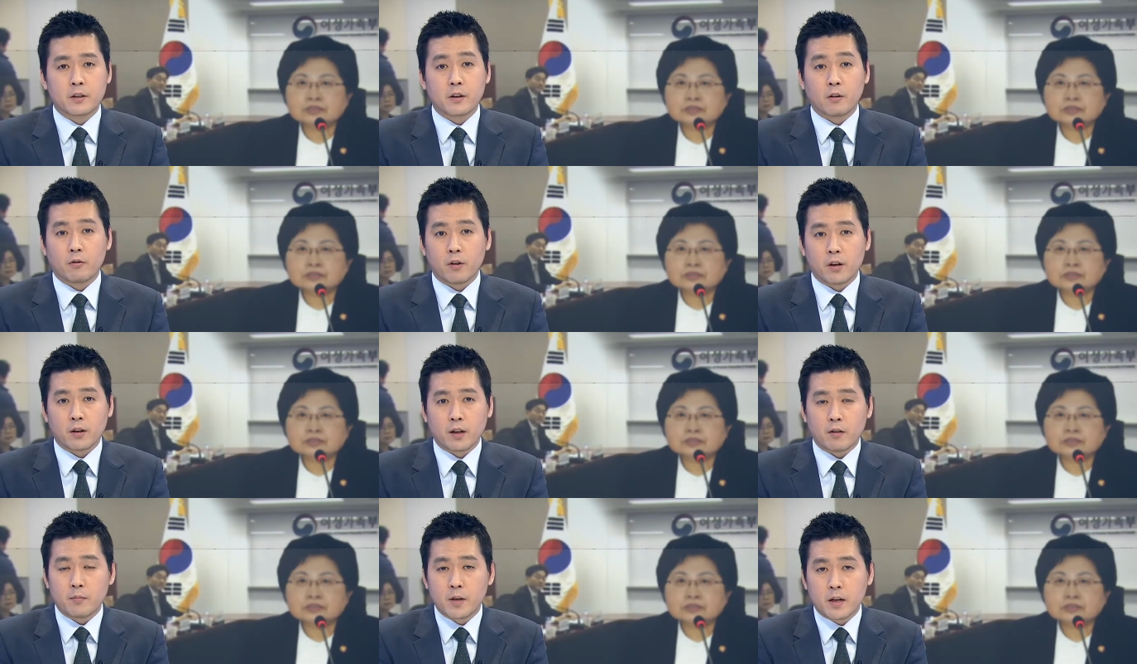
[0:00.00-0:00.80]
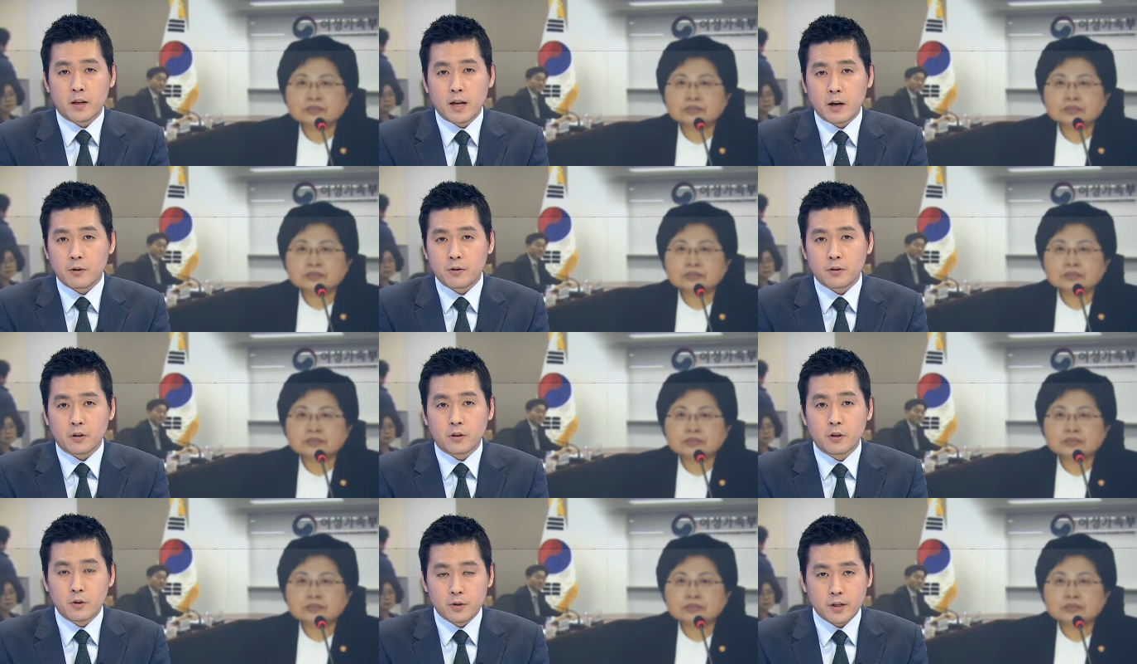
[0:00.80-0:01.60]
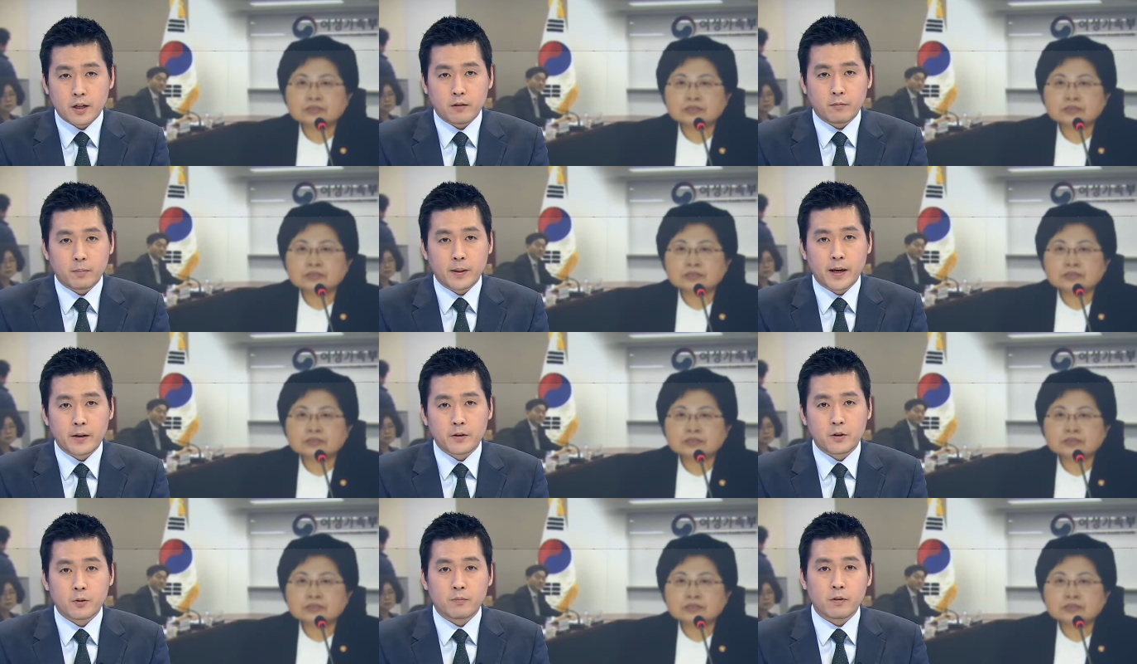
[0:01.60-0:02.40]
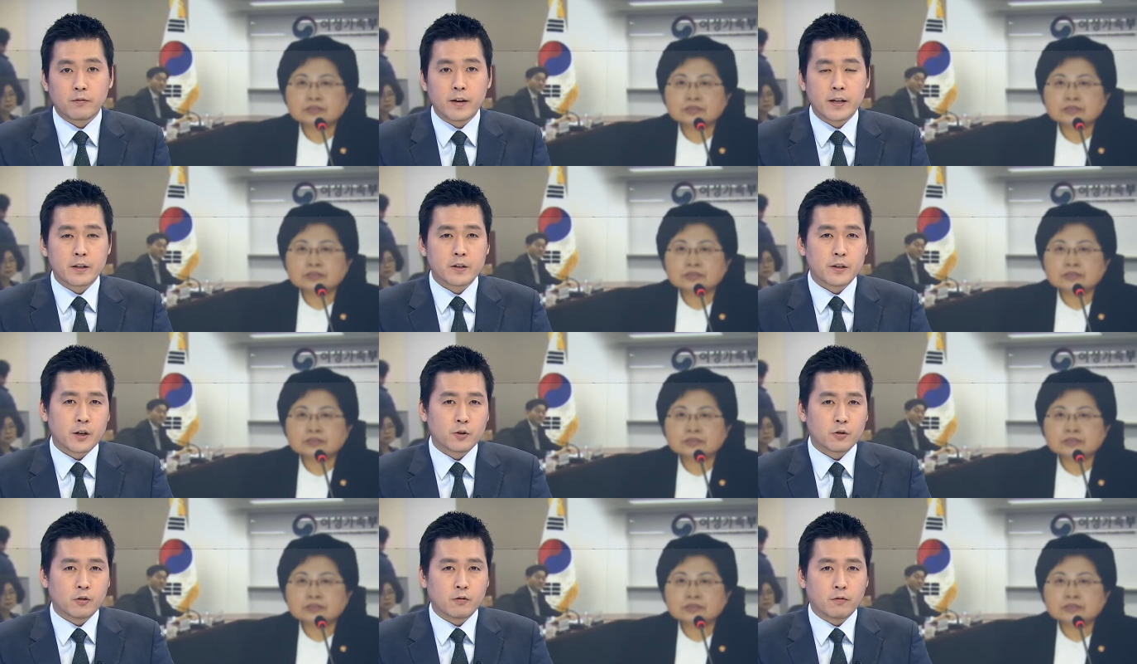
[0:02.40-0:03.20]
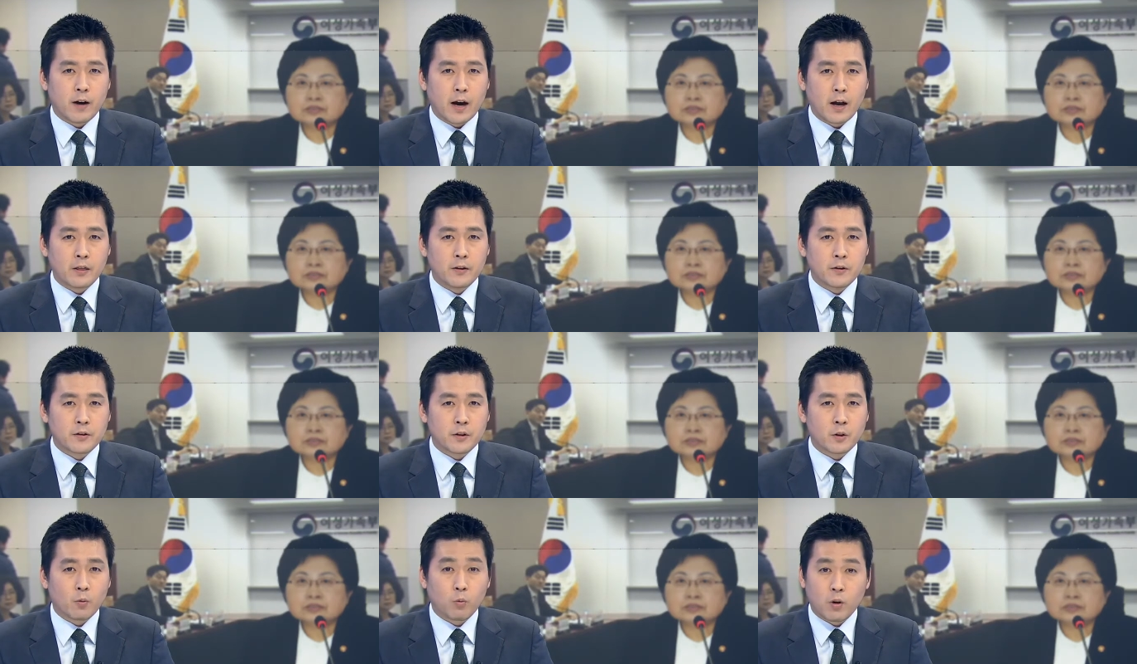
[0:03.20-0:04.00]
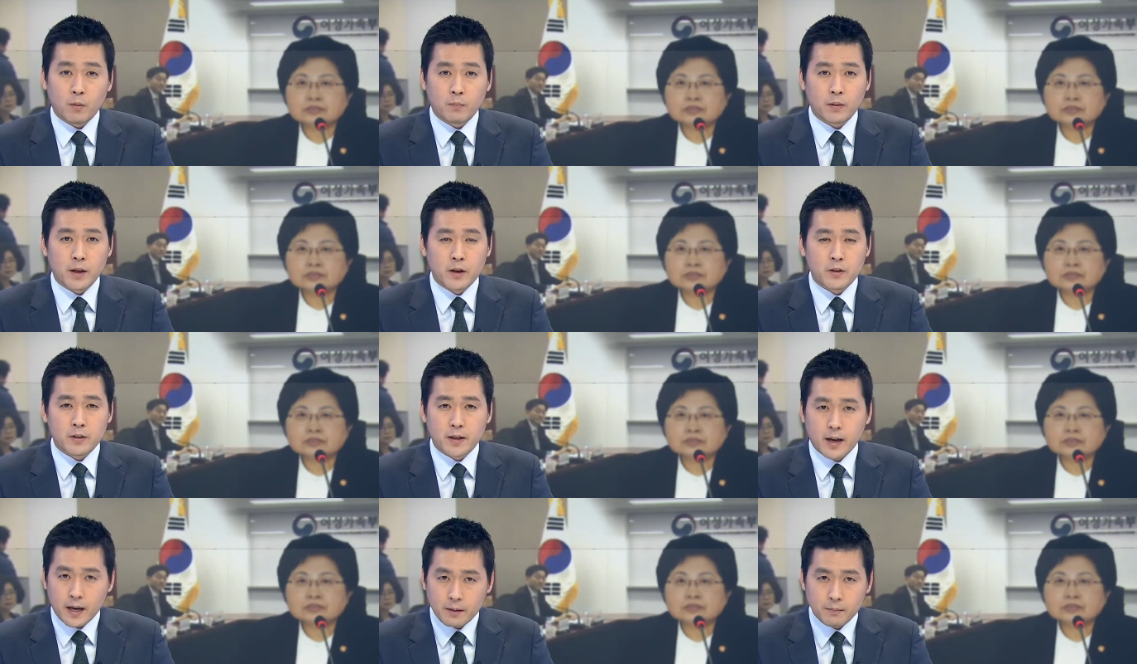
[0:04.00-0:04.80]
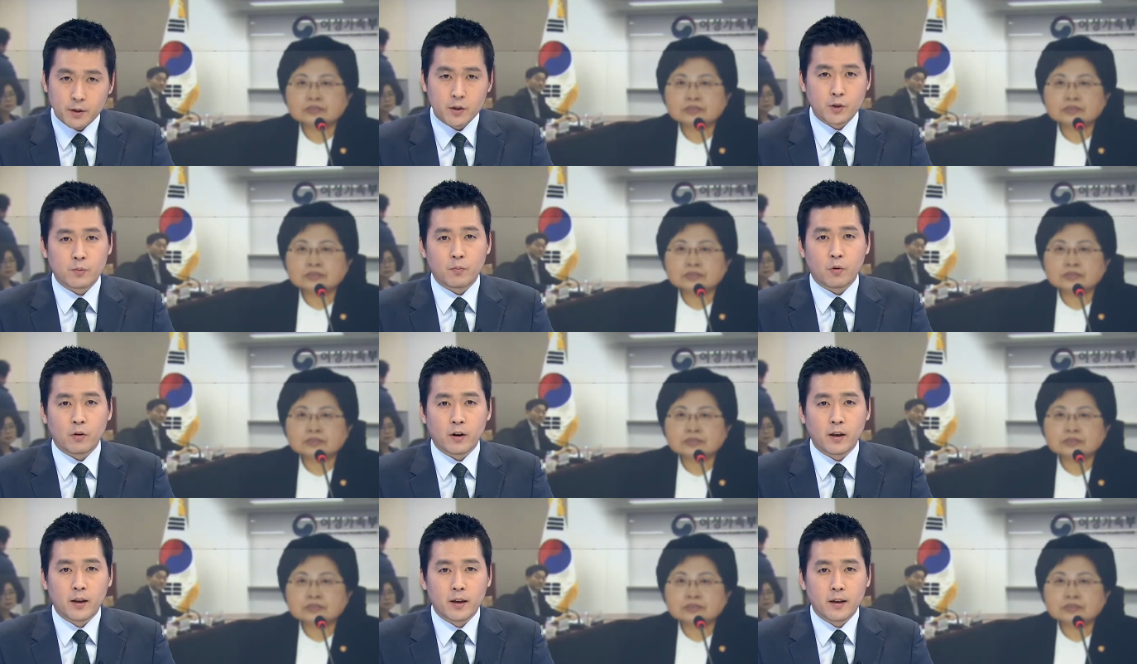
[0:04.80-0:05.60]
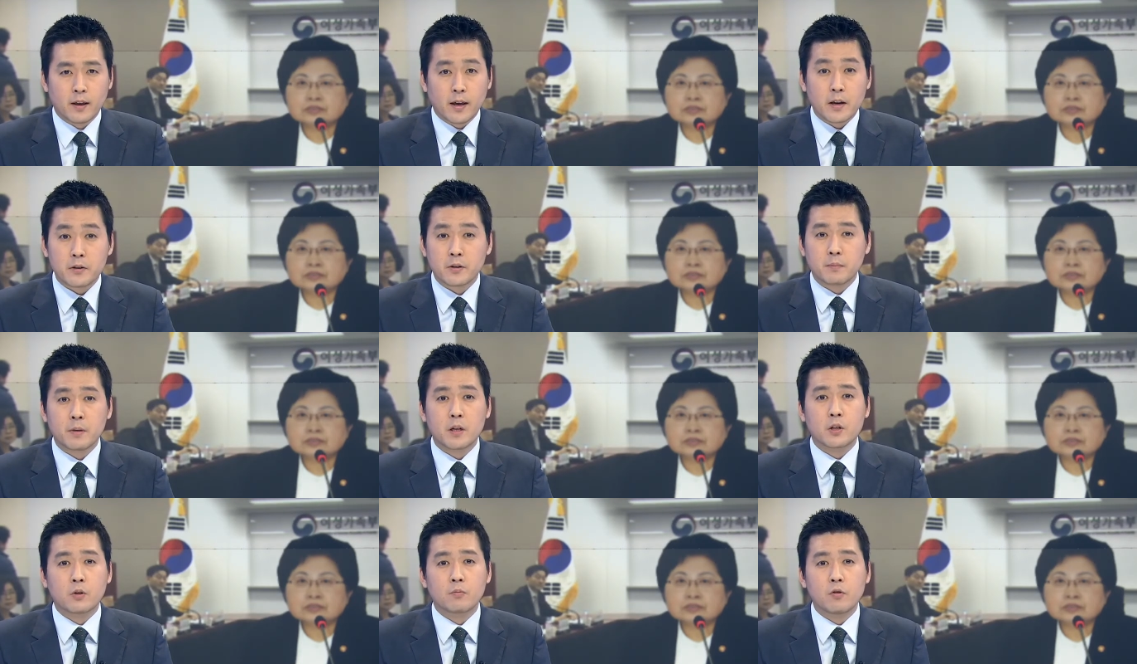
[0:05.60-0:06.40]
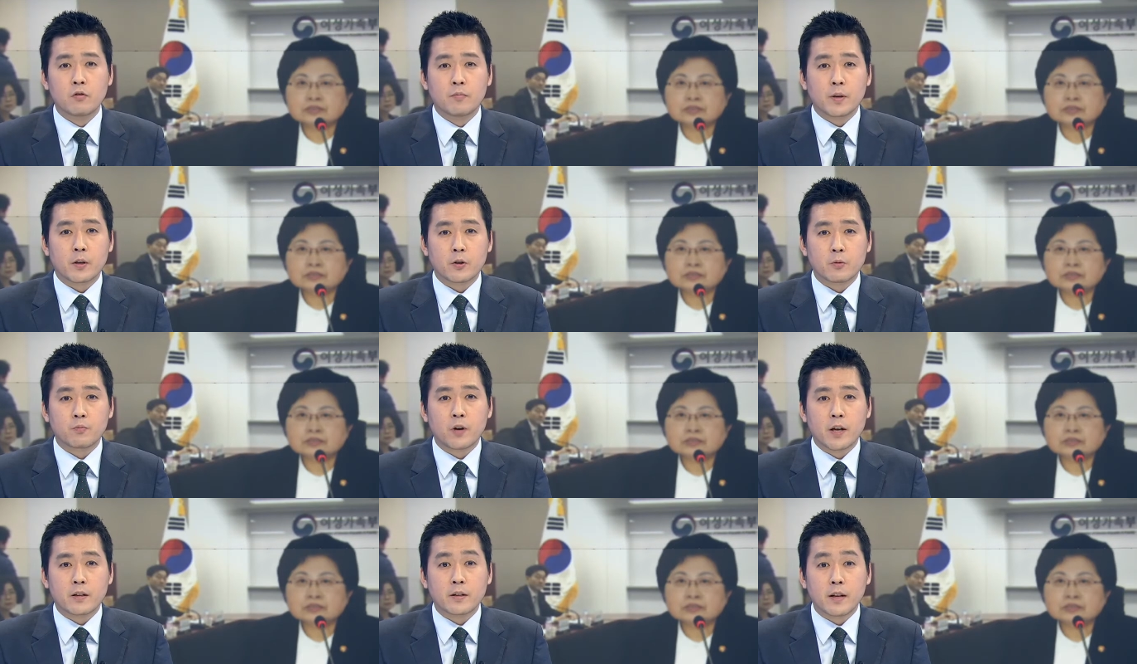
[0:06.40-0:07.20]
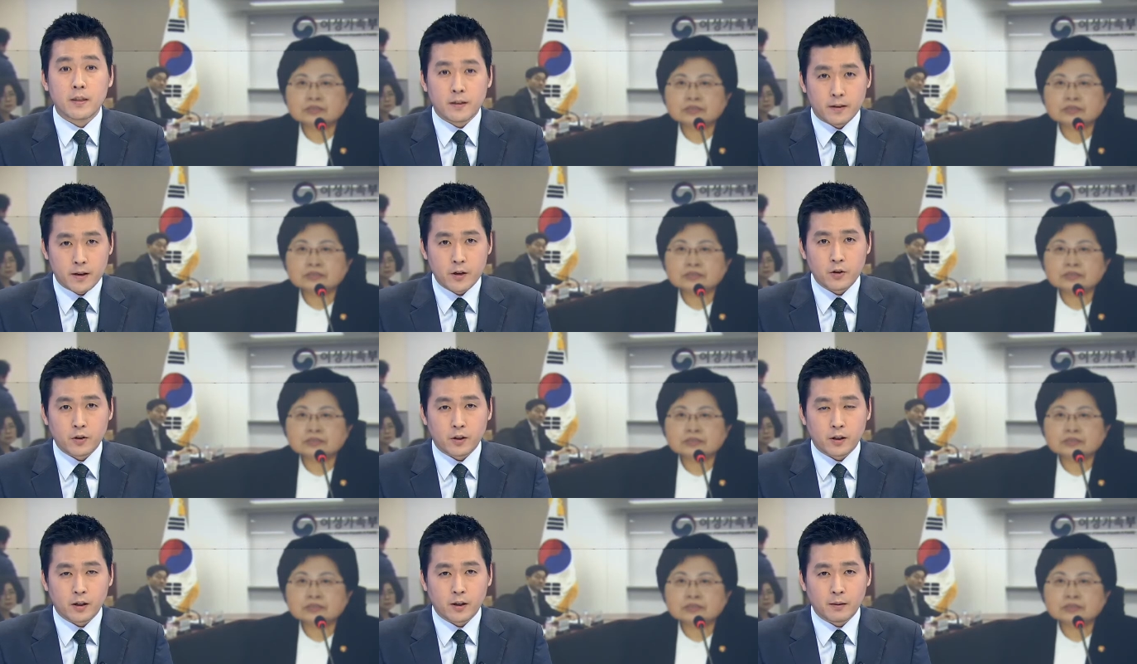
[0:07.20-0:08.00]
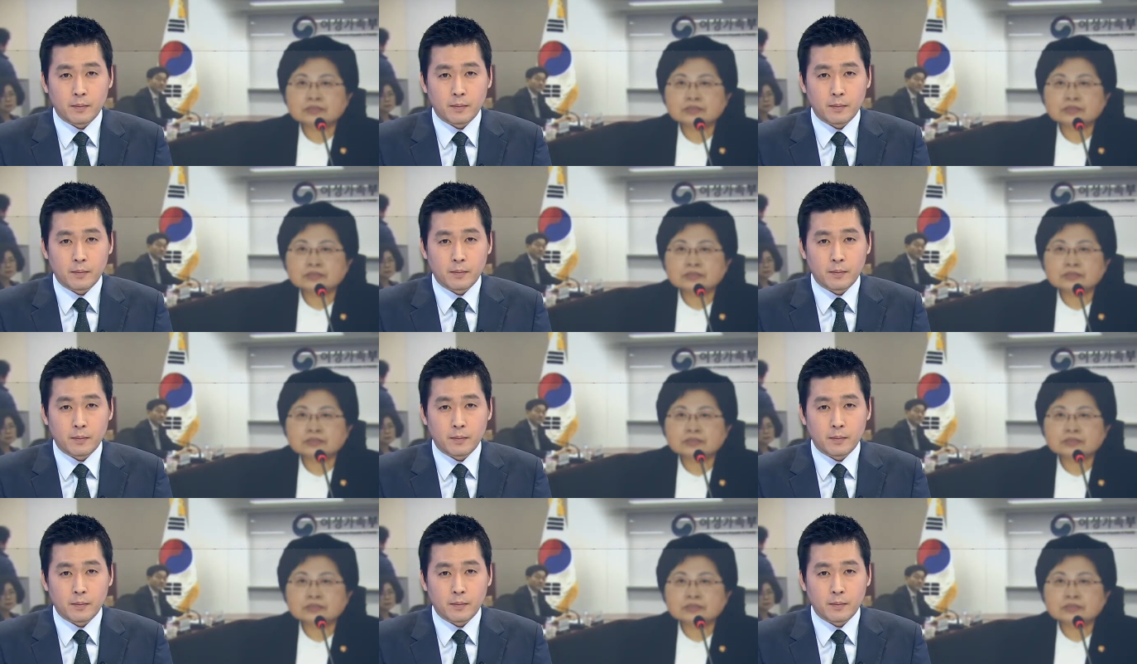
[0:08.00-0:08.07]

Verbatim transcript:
Speaker 1: The Korean government announced a new set of plans to prevent sexual violence in the workplace and much more as the MeToo movement spreads in the nation.